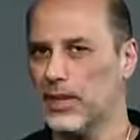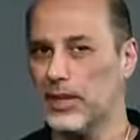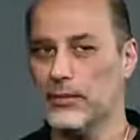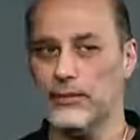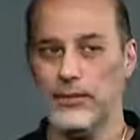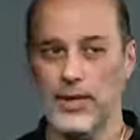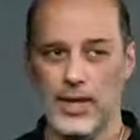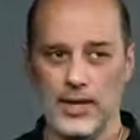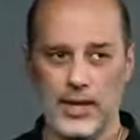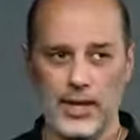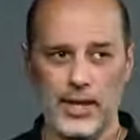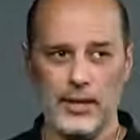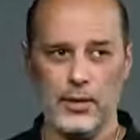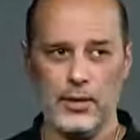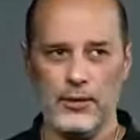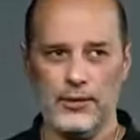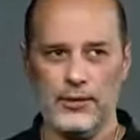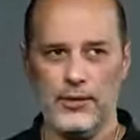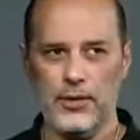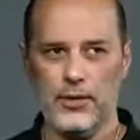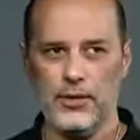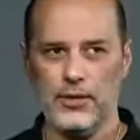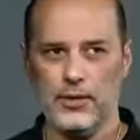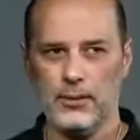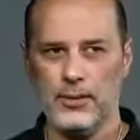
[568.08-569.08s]
In fact, I go
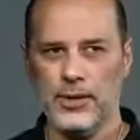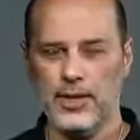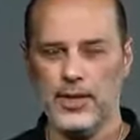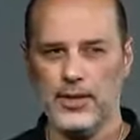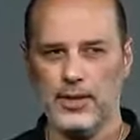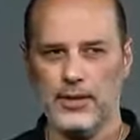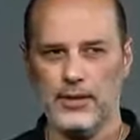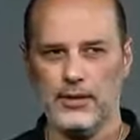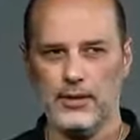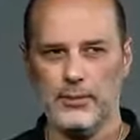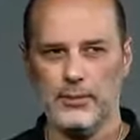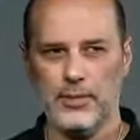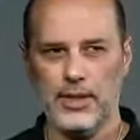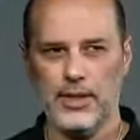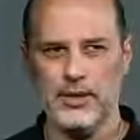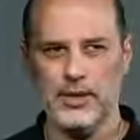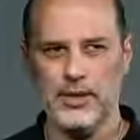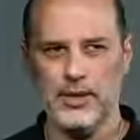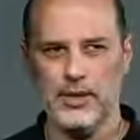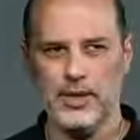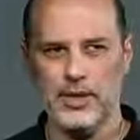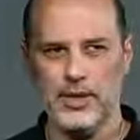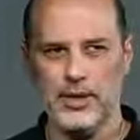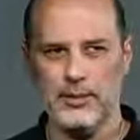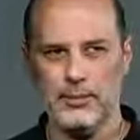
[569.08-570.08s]
further, being
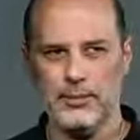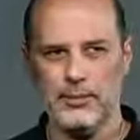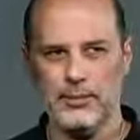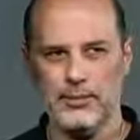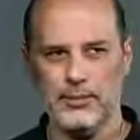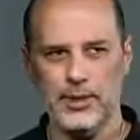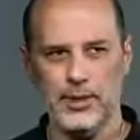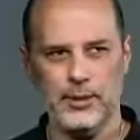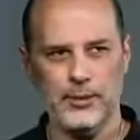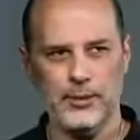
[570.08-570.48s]
basically a